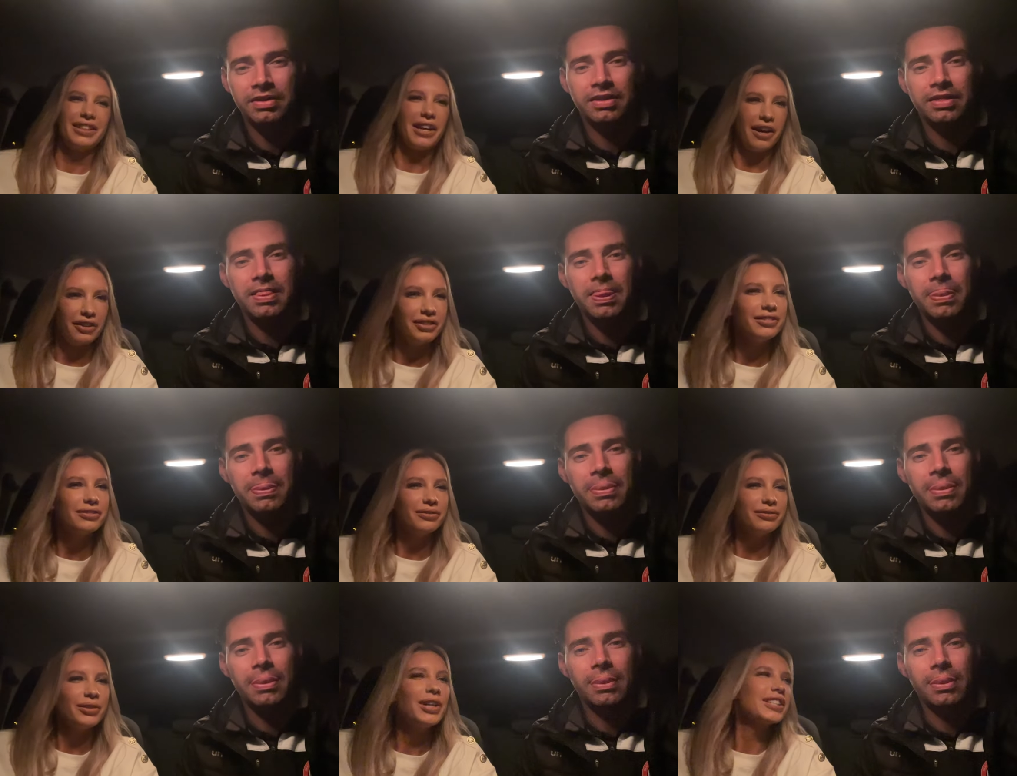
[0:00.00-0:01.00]
Speaker 1: you know,
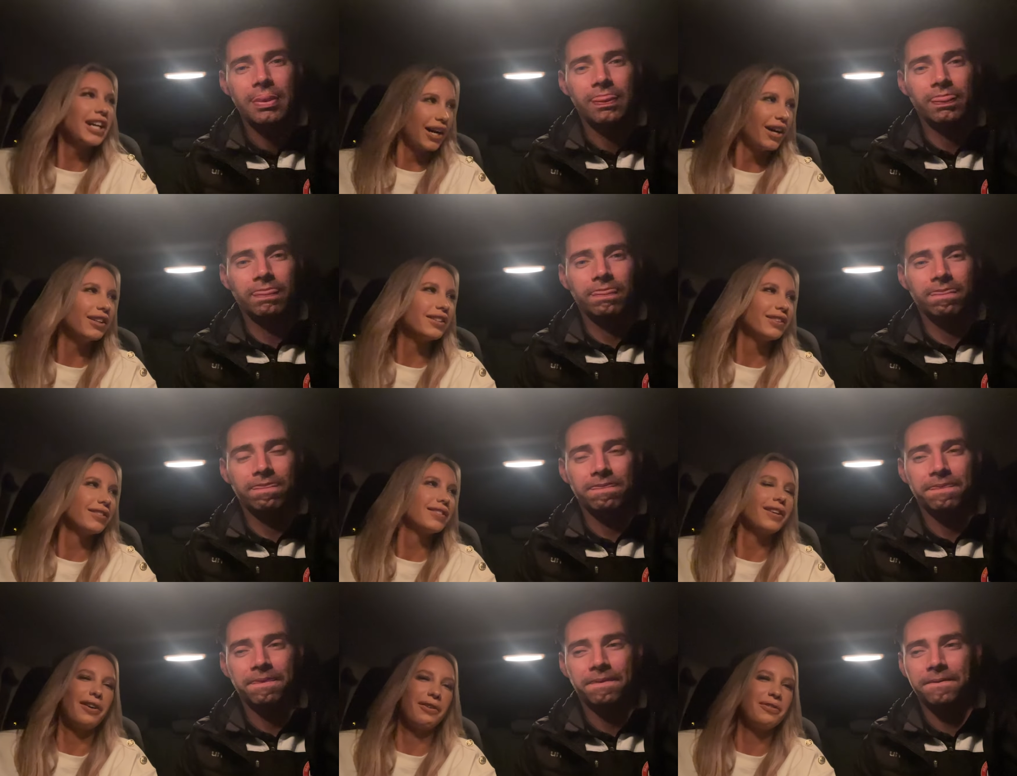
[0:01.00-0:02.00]
worked hard.
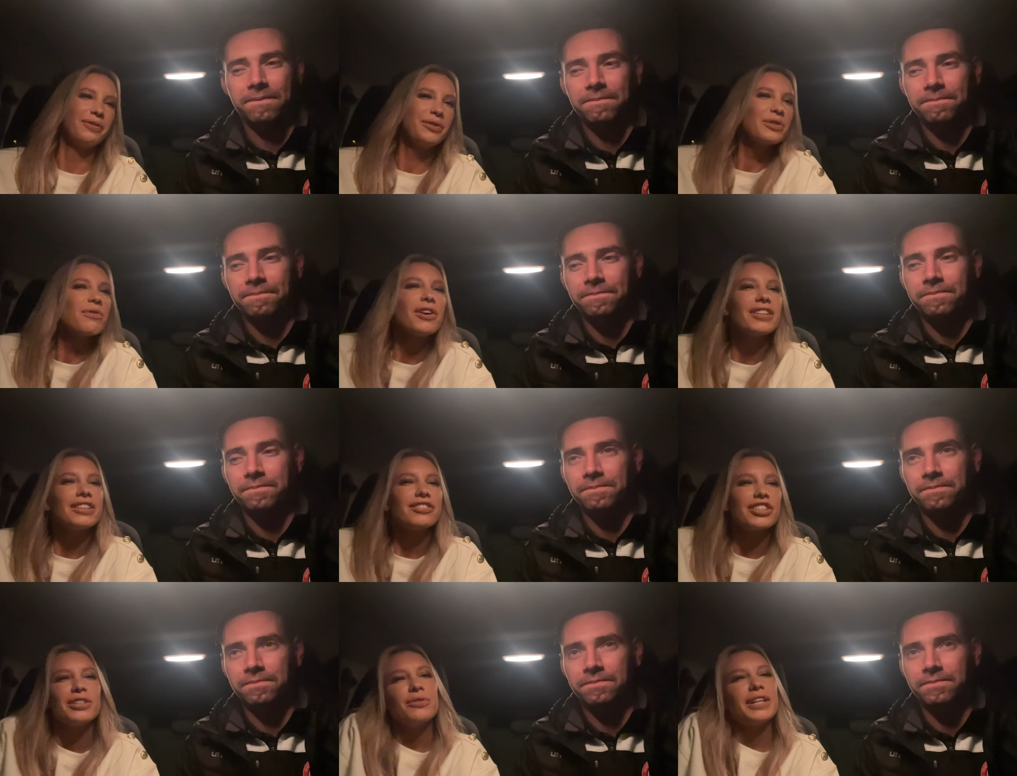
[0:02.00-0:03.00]
So we just wanted a little
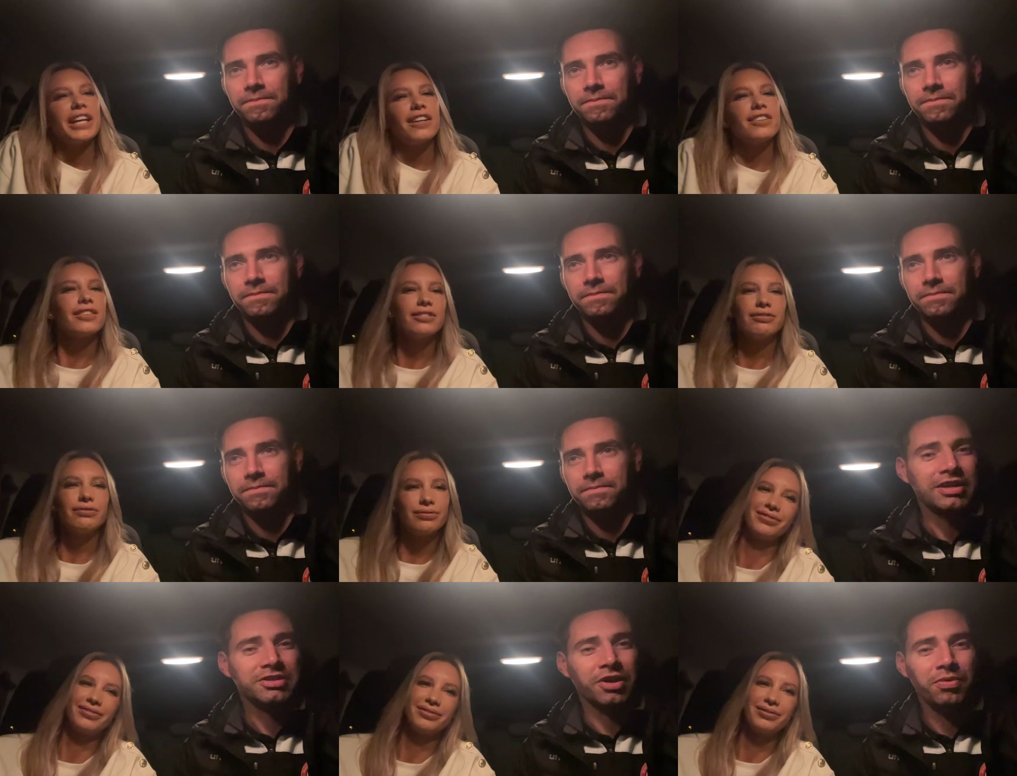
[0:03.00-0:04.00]
chill weekend.
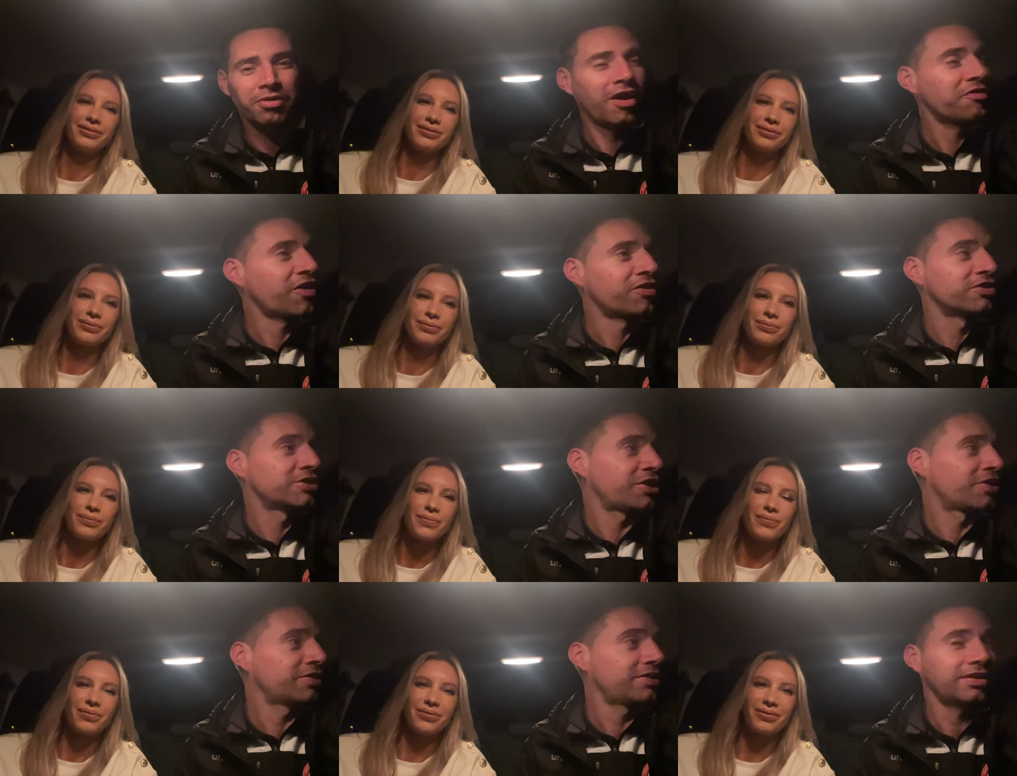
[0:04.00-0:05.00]
Speaker 2: So without further
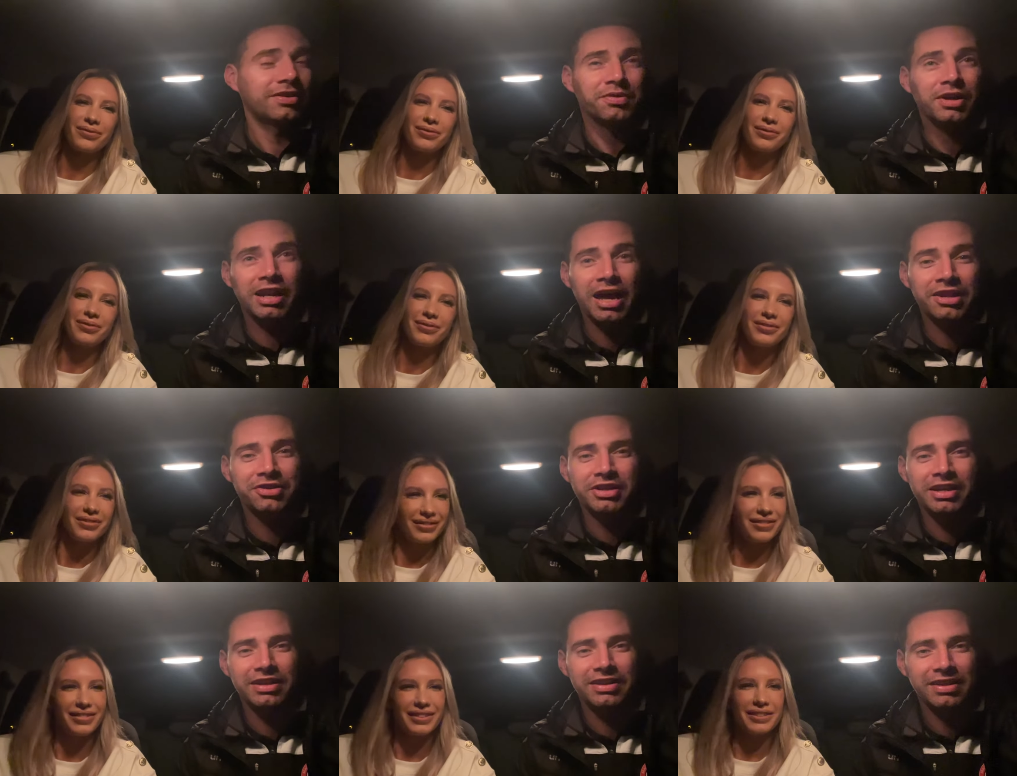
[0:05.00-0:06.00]
ado, we're going to head on
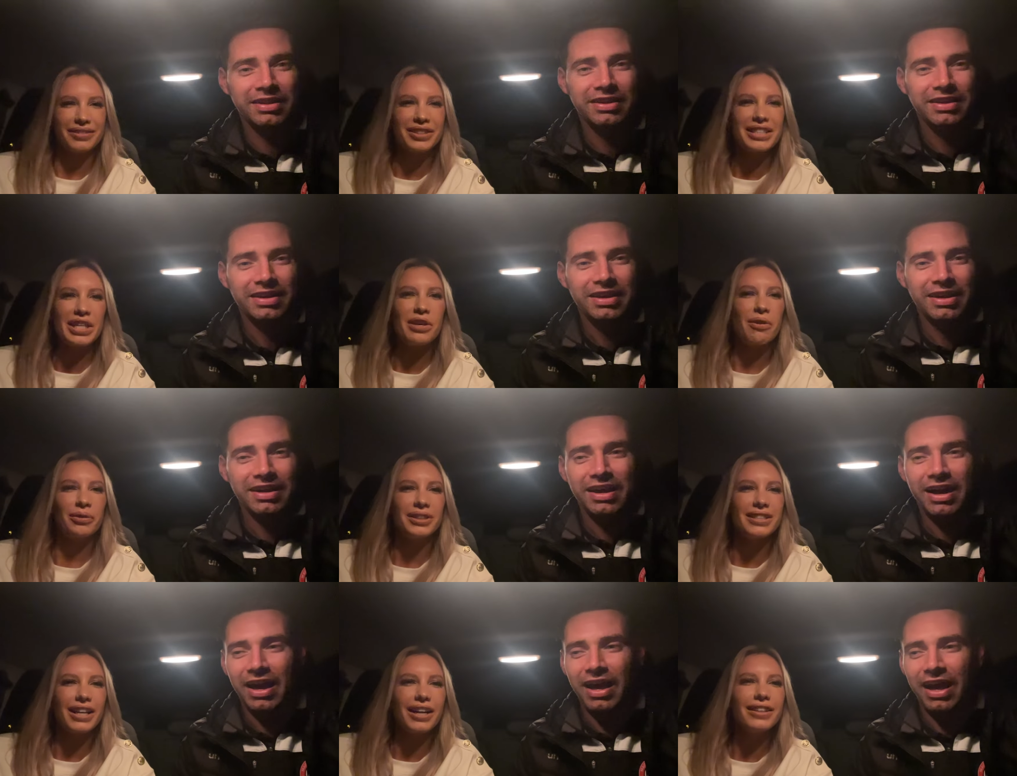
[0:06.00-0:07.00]
in. We'll see you when we're
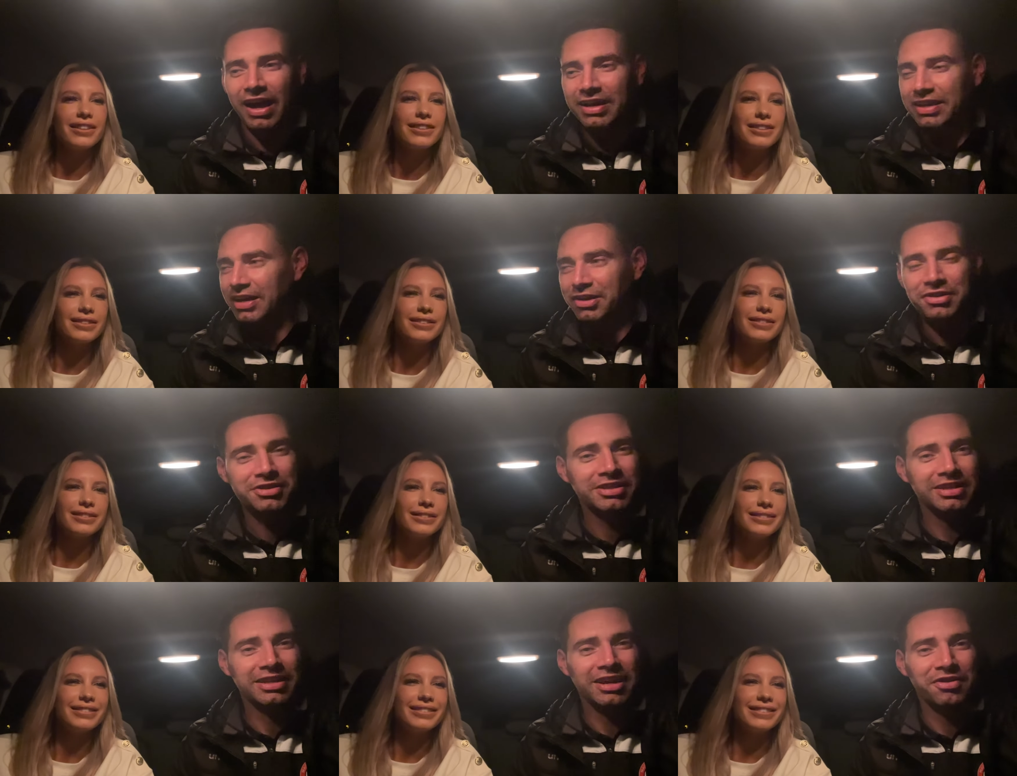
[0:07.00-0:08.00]
inside. And get
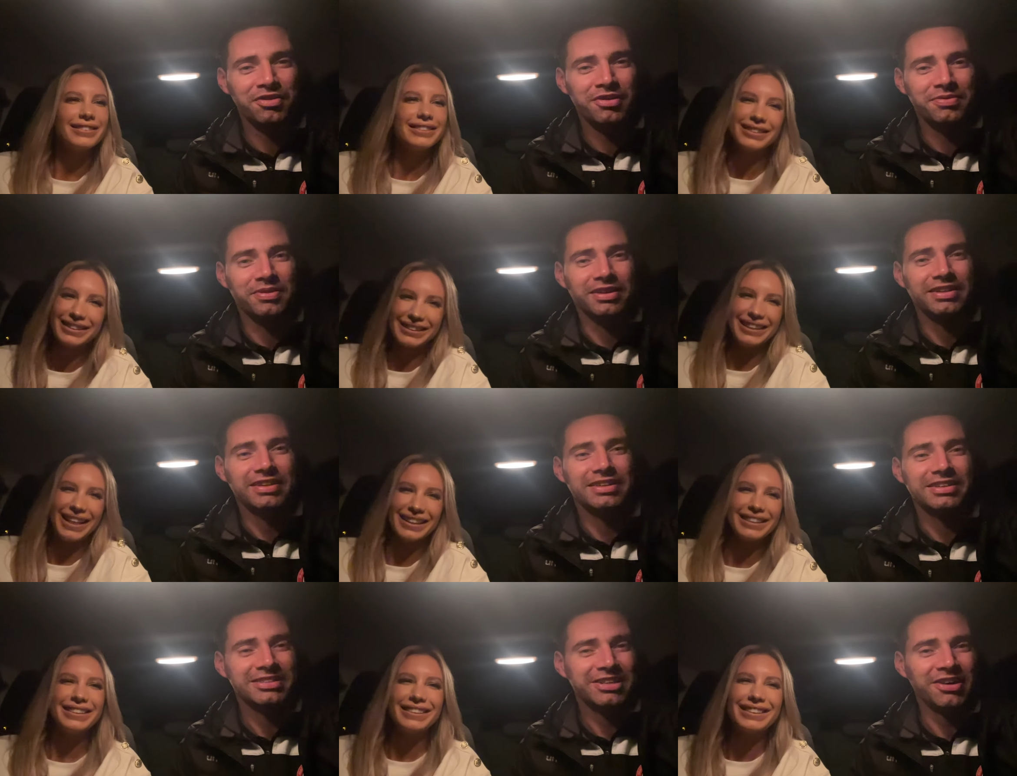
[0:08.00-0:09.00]
cushy in our room. Yeah.
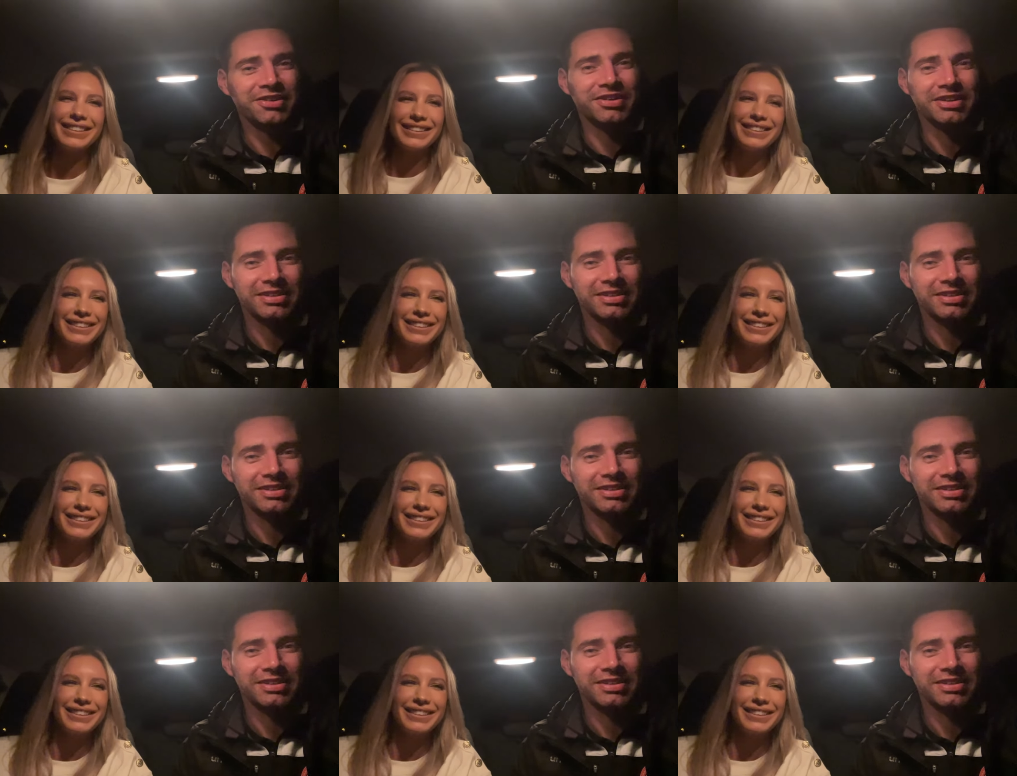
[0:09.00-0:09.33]
Let's go.